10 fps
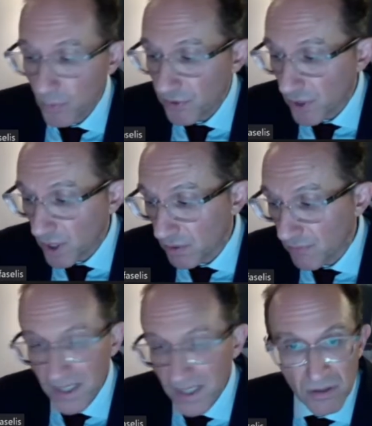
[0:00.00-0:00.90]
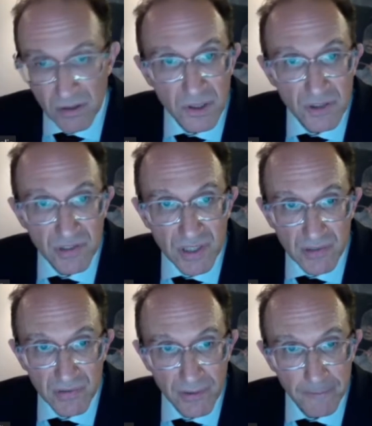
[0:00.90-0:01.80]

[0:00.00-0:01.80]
with cardiovascular disease.